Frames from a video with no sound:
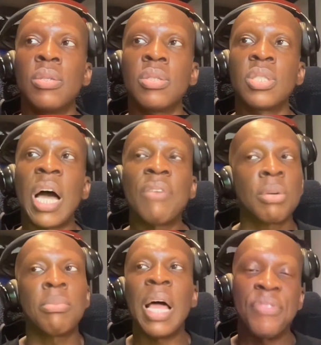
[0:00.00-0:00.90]
have
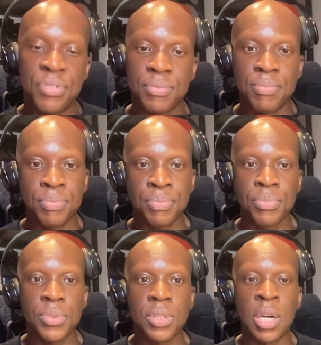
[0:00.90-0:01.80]
some life.
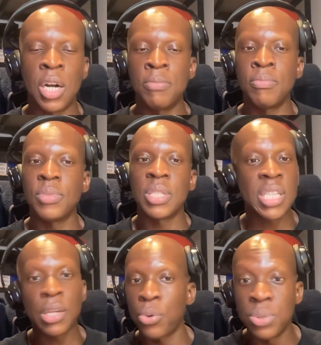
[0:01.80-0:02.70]

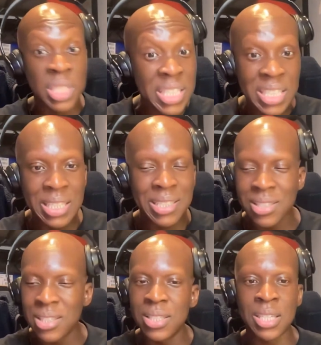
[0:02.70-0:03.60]
Senegal need
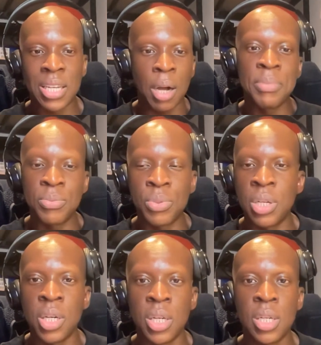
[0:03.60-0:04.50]
to come in with
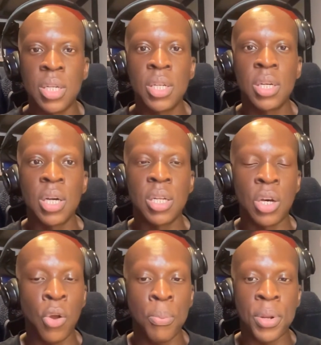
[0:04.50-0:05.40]
an
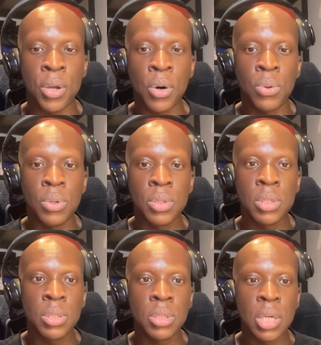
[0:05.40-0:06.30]
opening goal.
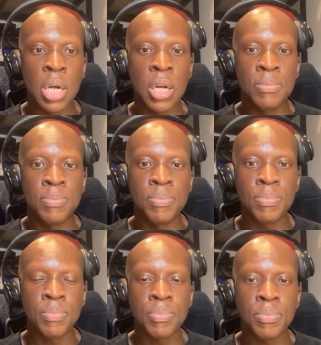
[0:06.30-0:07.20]

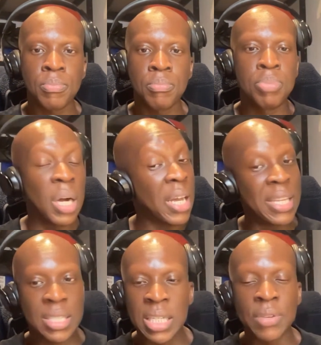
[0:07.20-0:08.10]
But
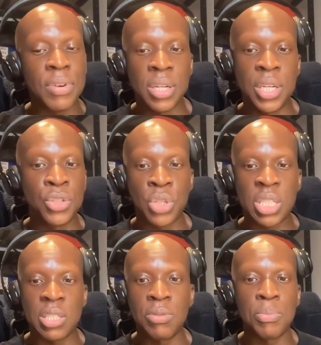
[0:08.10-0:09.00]
it's a very
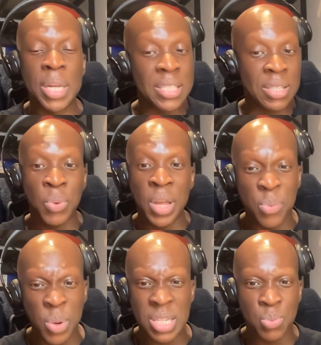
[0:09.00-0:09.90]
interesting place that
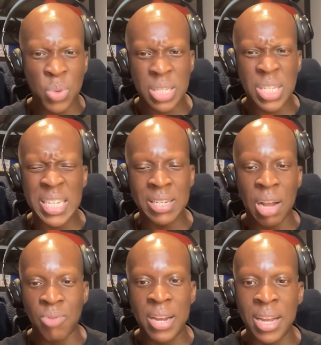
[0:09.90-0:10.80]
we're sitting at
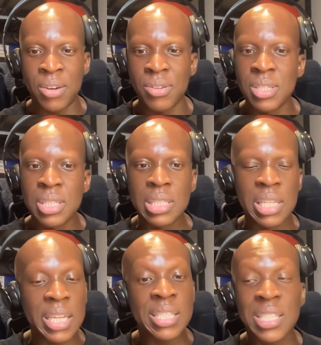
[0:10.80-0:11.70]
right now.
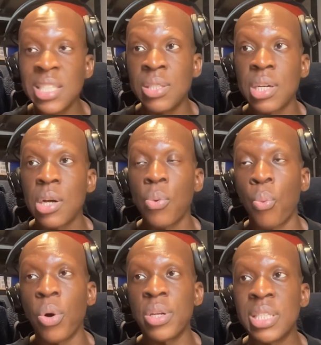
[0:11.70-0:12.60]
Let's see
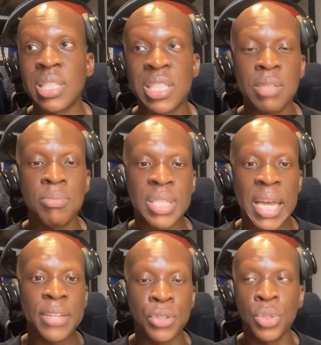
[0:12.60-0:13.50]
what these teams
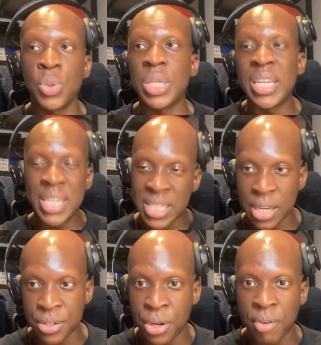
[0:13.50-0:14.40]
can do in the
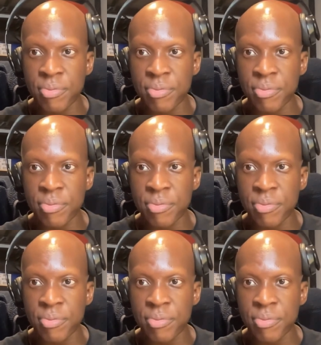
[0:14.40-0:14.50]
second half